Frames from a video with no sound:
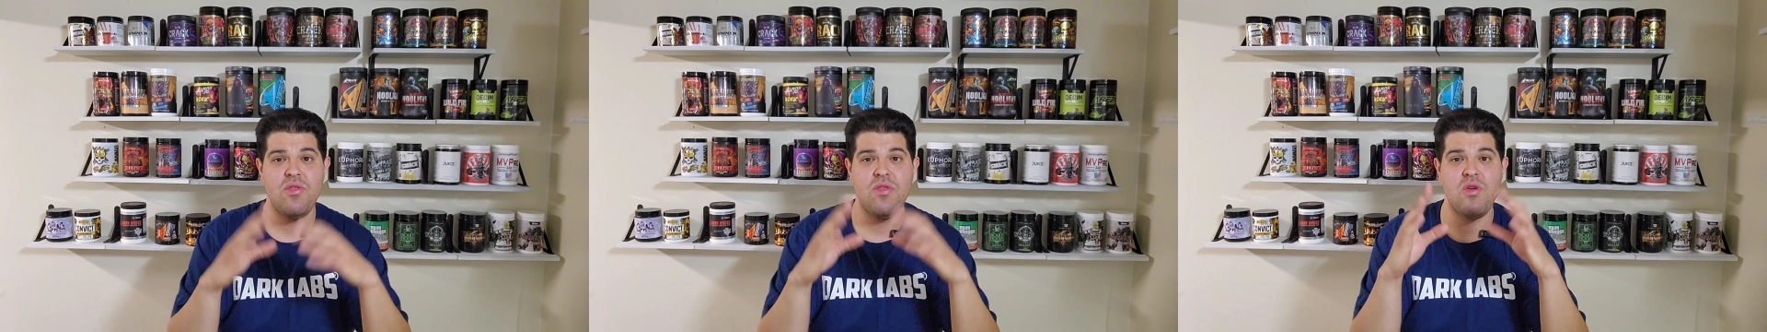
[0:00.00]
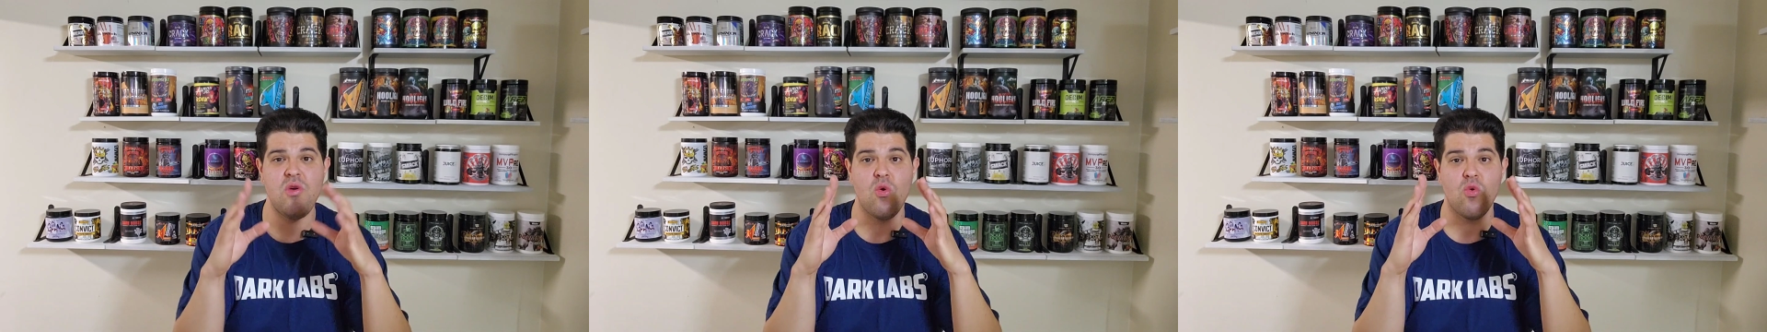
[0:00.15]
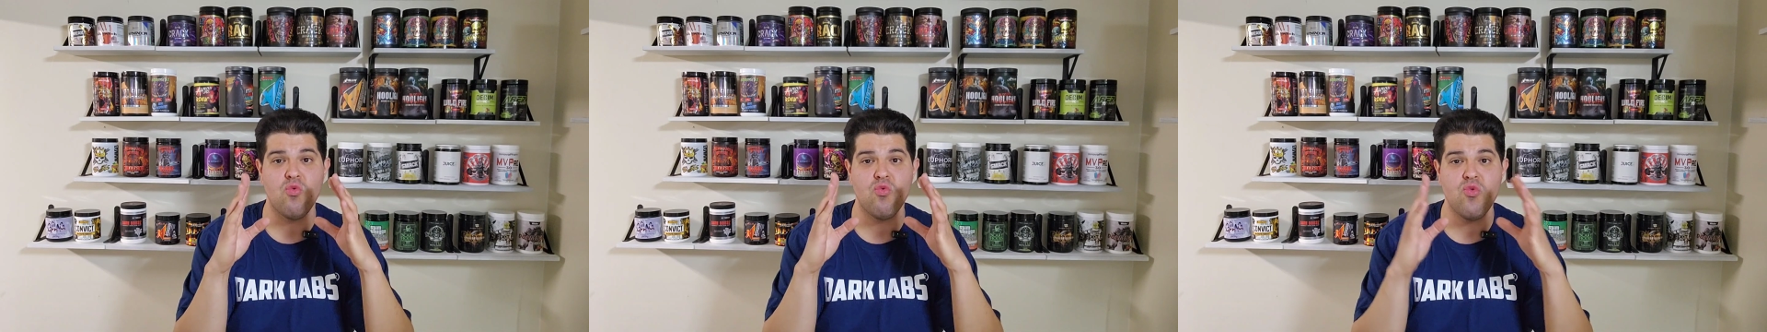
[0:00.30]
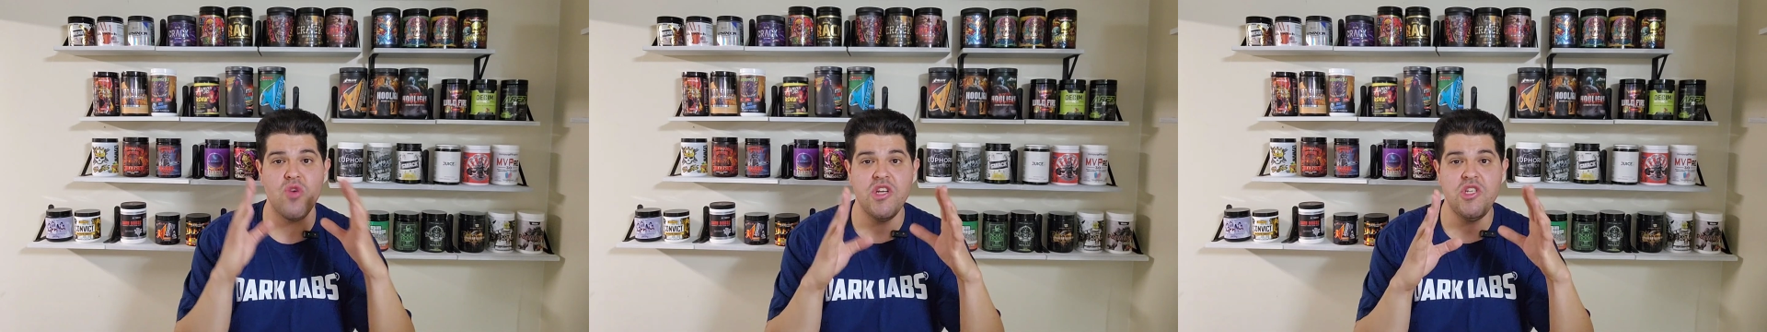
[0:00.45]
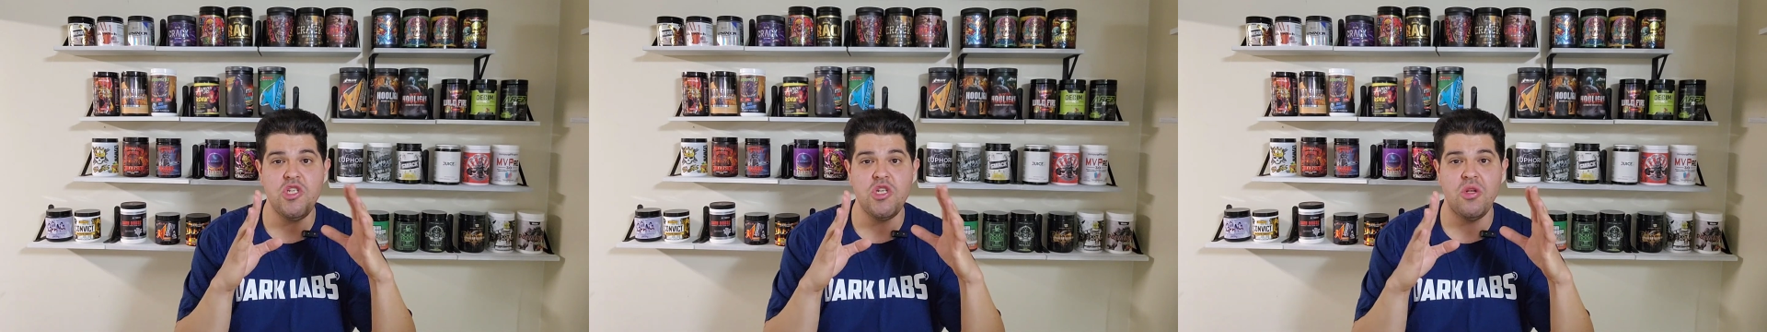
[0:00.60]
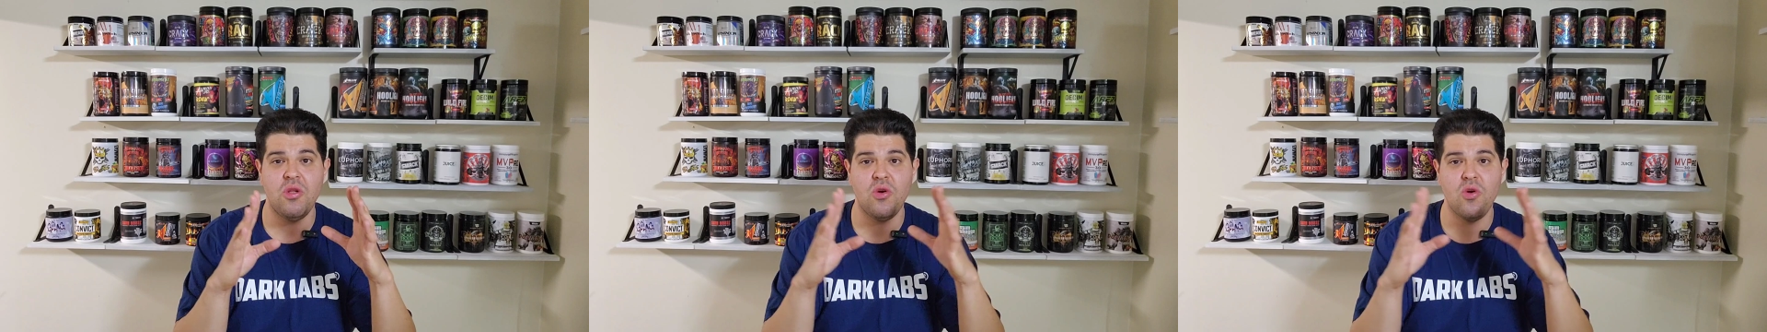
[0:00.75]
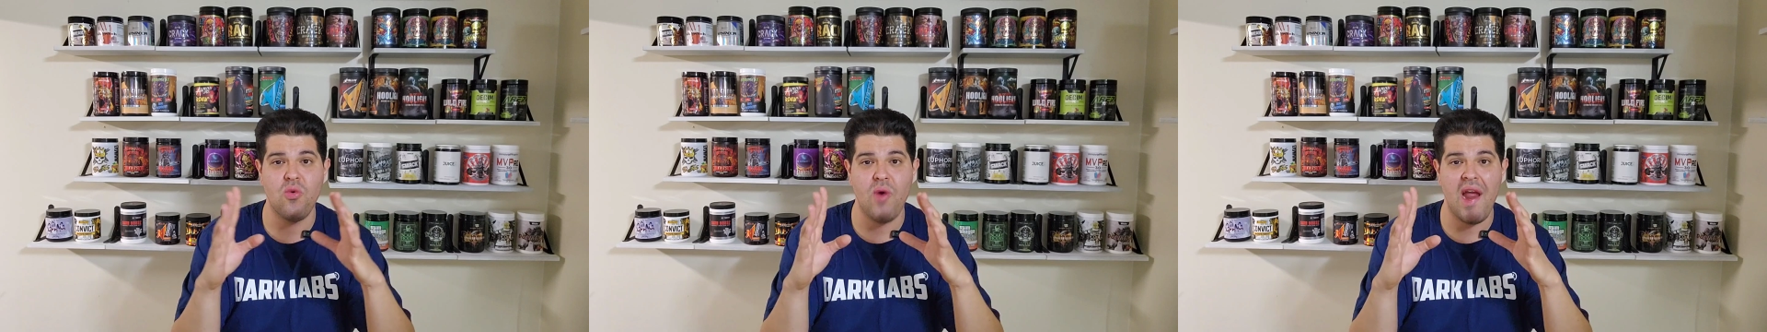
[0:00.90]
the
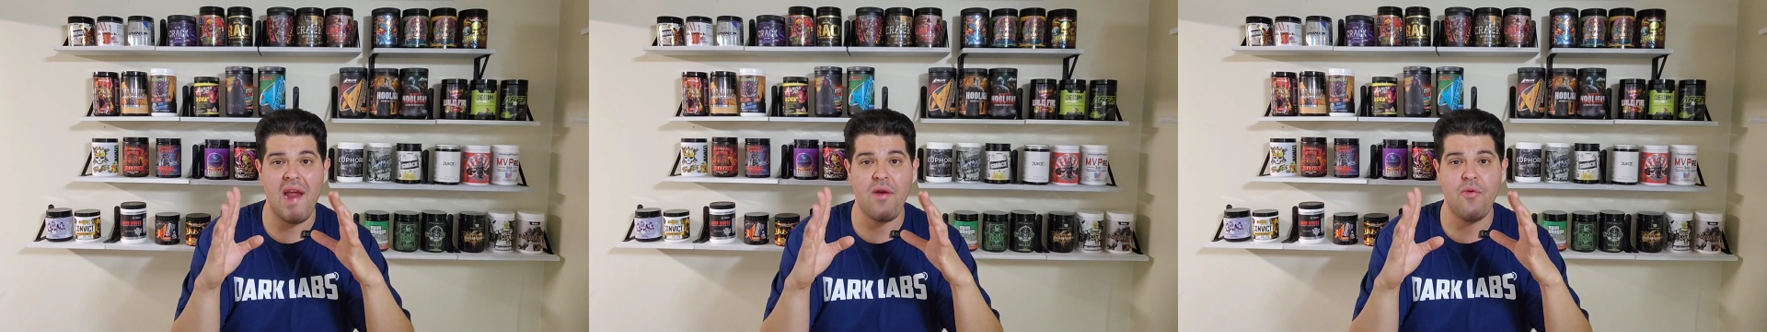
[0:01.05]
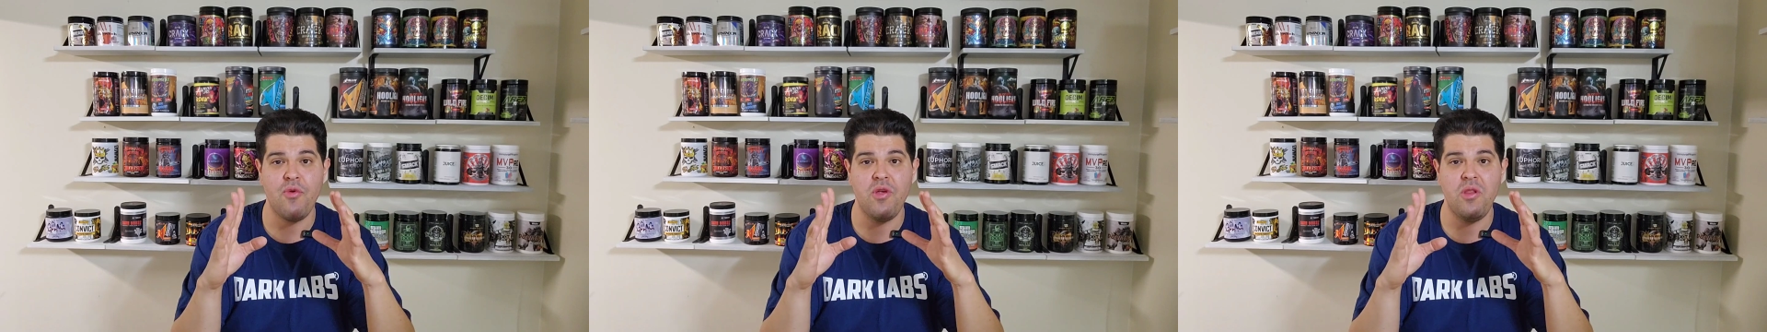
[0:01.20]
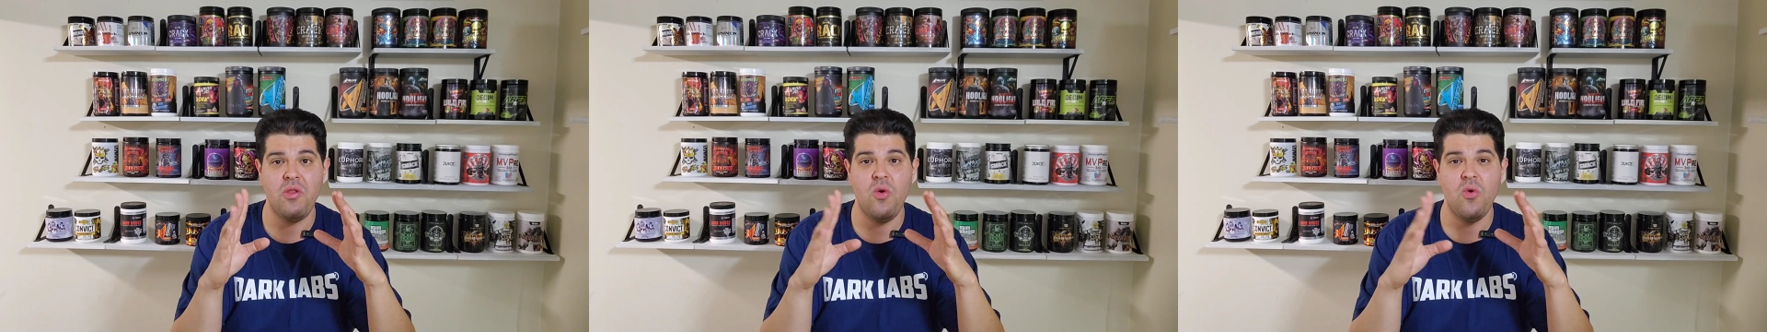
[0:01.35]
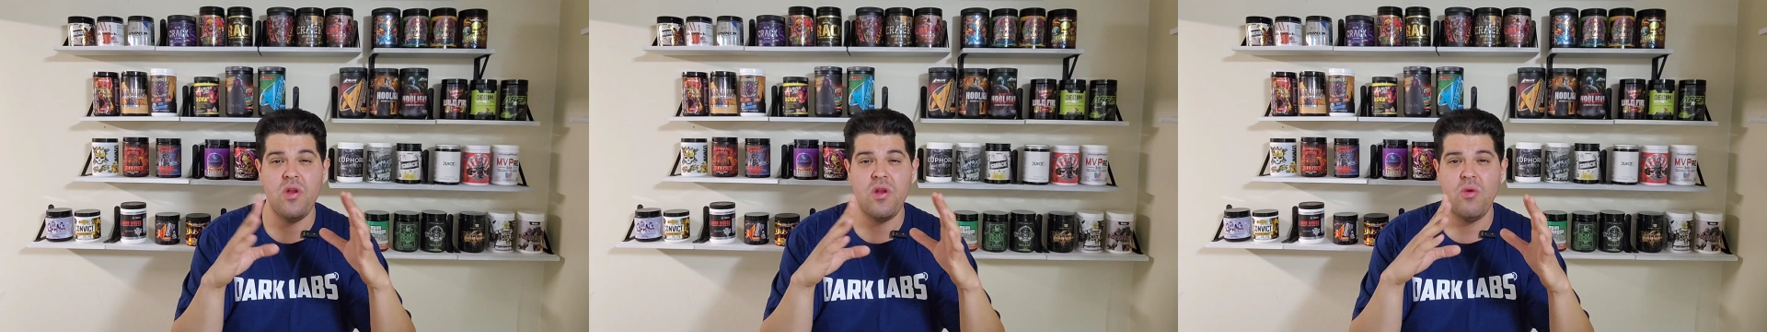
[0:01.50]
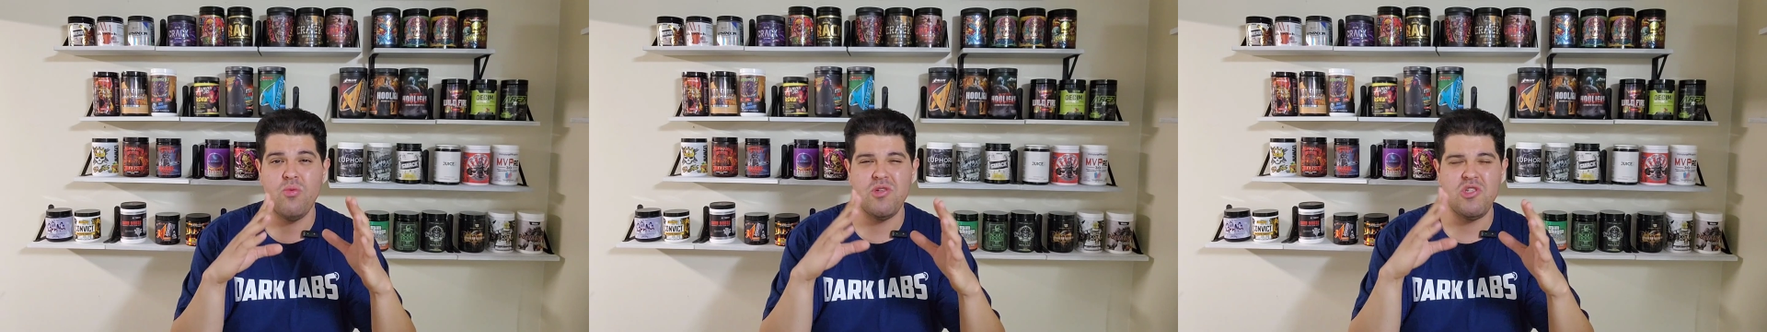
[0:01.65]
original Crack Reloaded,